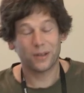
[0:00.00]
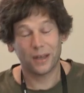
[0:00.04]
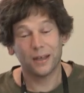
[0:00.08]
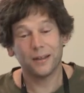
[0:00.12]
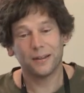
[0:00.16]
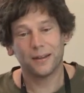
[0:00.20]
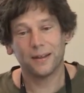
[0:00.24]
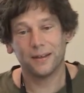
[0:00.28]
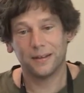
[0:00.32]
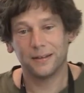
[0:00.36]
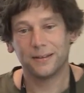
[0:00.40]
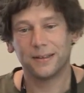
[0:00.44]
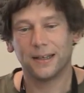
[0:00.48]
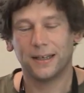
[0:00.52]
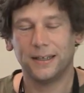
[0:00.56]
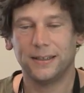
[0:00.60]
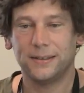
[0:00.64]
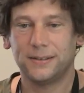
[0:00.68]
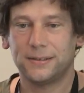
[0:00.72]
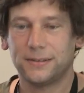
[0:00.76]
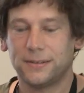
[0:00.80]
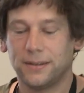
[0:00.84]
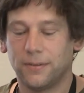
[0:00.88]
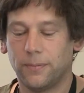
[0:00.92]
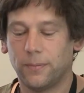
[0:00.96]

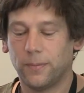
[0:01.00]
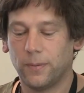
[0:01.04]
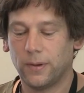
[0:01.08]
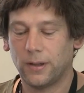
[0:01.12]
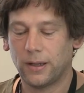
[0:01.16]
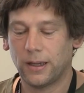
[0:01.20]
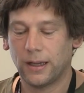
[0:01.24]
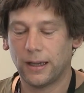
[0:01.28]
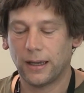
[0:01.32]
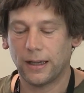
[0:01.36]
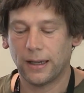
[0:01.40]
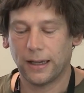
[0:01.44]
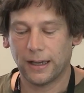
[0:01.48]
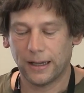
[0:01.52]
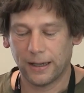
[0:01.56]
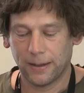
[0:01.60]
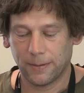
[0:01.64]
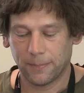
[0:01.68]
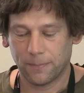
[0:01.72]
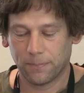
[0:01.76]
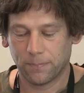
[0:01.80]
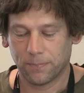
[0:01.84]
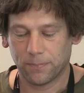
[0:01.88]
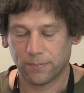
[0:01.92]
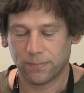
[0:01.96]
these,
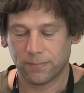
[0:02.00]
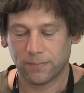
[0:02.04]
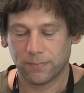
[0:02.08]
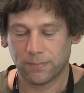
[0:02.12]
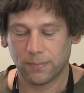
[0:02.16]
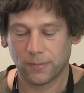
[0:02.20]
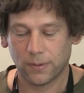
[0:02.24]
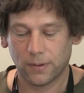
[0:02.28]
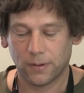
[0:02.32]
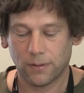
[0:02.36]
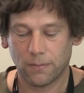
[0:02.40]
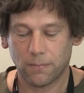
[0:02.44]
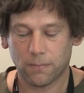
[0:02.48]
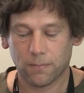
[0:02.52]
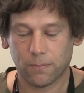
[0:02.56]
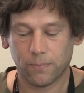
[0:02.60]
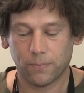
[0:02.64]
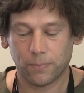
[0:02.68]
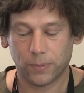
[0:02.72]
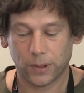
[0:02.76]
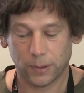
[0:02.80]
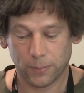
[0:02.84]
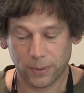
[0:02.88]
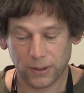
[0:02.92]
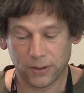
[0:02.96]
um,
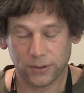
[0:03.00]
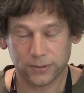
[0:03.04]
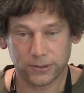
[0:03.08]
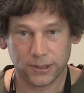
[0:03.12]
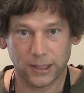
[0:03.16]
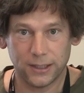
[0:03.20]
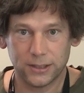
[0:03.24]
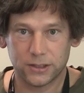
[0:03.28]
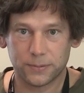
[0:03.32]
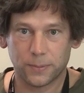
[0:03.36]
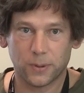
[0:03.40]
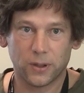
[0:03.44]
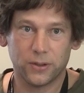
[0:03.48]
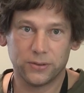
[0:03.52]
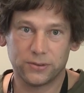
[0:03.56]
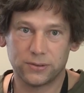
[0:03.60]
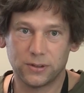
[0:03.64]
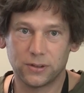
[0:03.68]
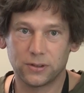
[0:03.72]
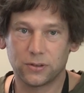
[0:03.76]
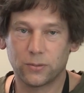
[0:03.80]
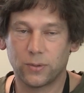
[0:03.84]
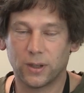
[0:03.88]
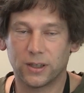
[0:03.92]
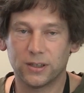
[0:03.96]
because each post
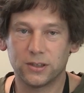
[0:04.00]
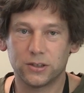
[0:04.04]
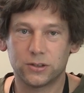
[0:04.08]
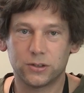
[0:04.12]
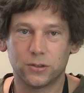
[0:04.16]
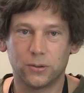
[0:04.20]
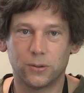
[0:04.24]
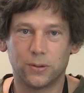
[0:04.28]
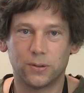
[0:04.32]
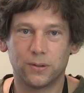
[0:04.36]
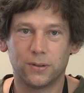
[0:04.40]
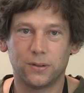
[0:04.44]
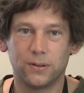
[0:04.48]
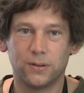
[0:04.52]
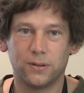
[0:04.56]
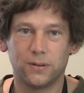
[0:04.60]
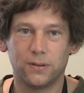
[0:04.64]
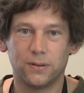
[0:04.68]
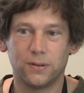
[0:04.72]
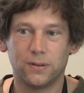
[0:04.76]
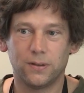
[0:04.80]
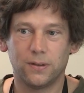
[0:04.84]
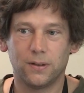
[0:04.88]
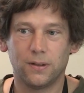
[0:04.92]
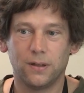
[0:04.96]
is quite short,
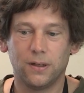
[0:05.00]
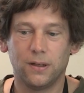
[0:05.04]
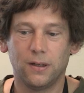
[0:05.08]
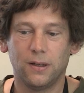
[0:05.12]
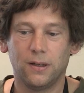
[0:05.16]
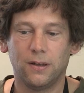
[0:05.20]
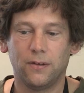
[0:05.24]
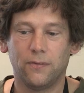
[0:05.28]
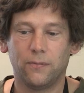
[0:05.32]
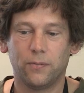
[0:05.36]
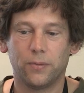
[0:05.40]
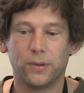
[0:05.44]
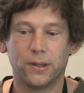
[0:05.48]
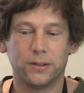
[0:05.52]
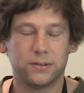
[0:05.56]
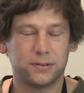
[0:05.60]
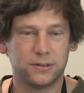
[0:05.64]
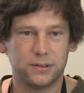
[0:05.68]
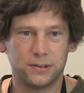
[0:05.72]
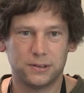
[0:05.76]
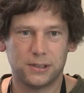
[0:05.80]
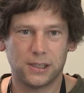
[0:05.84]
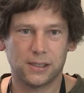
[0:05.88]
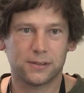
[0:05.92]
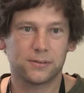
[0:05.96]
there's
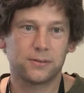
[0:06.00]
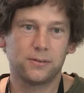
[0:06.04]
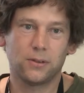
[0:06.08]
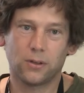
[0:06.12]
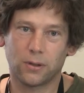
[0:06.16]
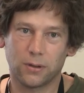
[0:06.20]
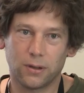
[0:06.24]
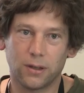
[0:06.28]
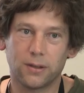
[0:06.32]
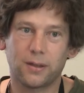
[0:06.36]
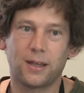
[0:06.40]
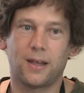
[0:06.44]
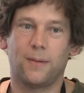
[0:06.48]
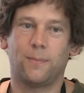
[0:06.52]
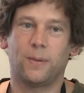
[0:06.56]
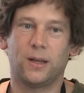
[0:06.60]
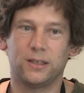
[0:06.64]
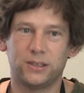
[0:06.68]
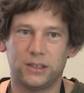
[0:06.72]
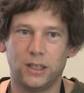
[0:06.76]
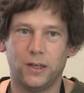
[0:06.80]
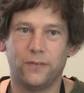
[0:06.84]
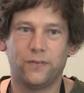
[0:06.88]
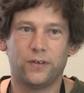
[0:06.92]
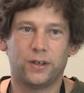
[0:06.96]
just not that
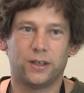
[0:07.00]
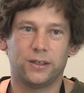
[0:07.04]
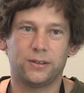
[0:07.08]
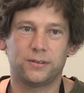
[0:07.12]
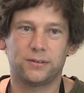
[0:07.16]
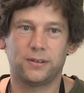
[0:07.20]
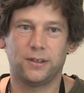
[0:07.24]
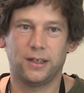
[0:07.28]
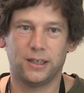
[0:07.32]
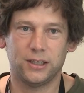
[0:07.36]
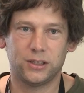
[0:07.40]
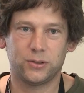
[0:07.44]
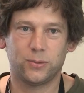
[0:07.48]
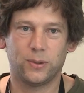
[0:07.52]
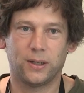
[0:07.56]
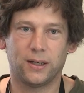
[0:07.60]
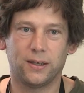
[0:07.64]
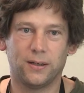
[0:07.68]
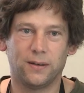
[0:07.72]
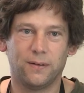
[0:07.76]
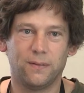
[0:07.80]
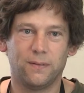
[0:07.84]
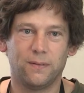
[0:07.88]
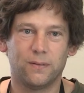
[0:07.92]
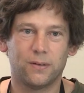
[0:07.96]
much evidence in each
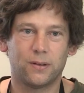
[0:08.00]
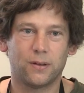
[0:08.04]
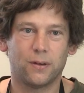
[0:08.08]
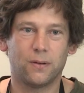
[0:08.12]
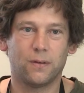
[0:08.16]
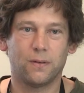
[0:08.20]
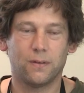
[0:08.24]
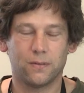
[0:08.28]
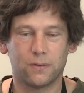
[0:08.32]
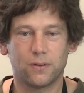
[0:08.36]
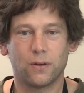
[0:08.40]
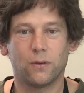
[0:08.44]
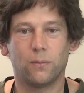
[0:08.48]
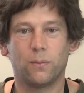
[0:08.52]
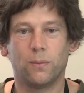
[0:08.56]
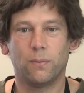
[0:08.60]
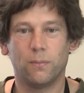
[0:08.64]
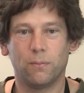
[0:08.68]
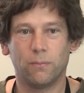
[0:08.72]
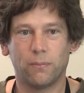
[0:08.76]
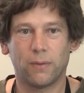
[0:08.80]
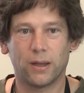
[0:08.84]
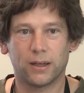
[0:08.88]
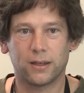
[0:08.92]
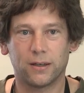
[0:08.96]
one to, to
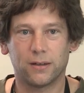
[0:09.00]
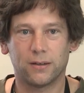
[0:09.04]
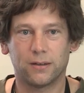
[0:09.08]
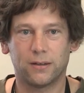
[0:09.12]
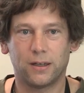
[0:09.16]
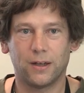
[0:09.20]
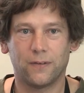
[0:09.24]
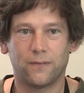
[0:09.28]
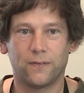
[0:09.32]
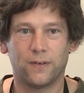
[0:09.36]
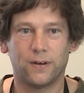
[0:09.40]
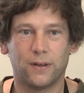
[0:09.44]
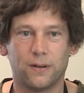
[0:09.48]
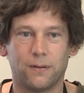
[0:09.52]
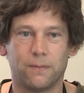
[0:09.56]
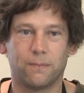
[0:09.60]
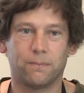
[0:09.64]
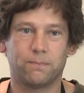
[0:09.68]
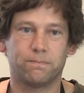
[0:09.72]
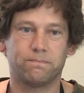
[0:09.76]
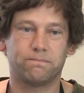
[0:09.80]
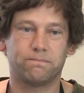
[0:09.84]
make a definite